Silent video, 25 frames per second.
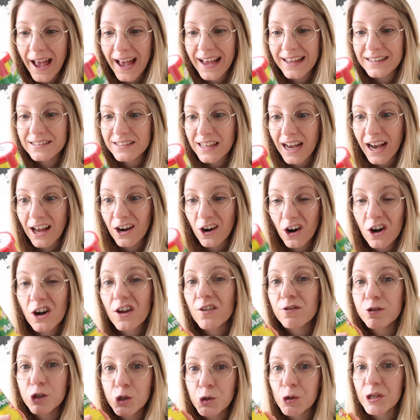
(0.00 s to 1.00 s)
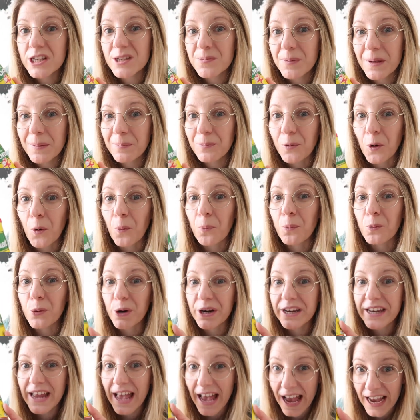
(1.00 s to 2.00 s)
and a lot of Swiss people
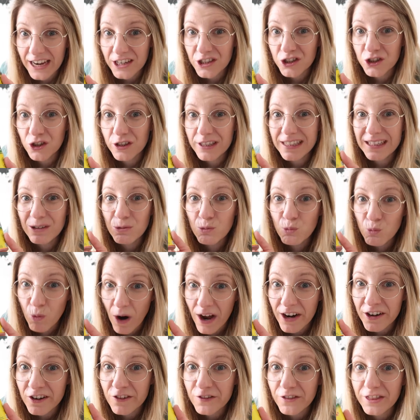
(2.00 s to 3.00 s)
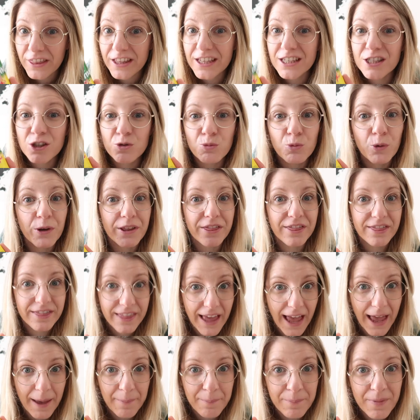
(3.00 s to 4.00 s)
bring actually one of these with
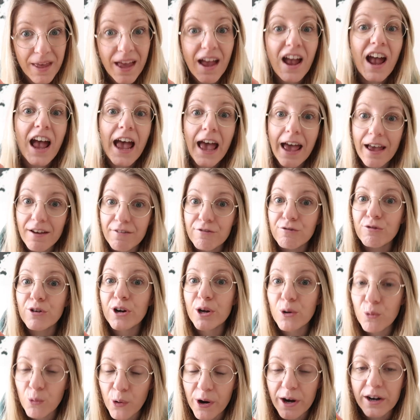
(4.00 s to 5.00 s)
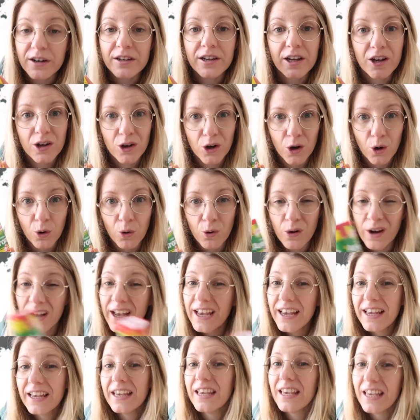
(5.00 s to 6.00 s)
them everywhere they go,
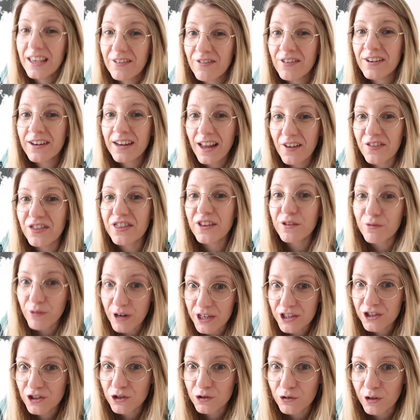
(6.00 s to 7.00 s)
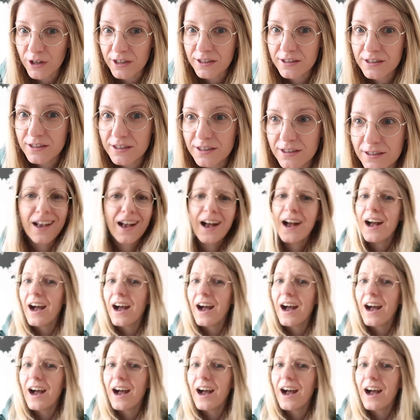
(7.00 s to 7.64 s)
even at the restaurant.